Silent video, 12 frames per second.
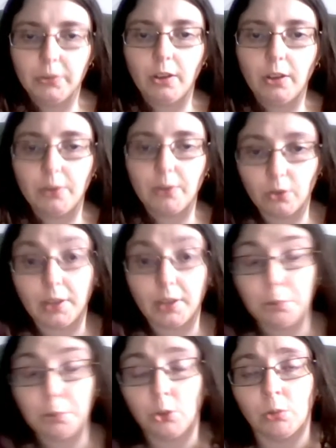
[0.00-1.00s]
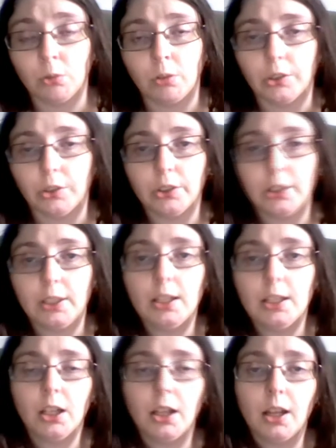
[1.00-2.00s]
I've got them too, honestly.
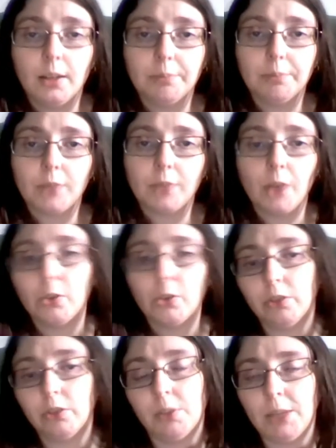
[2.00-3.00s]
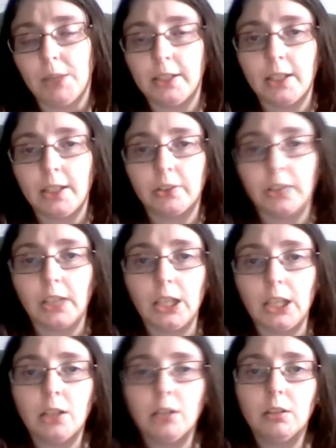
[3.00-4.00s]
I've got severe PTSD
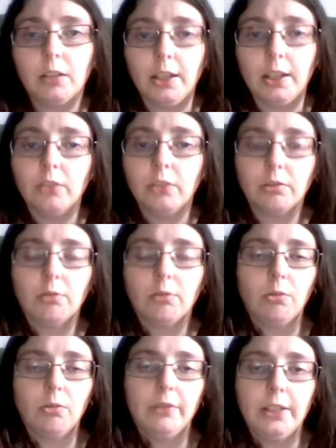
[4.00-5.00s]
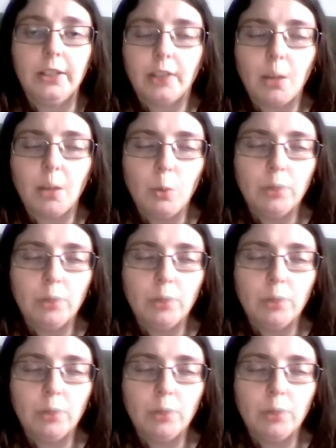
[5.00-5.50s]
and all the things that come with.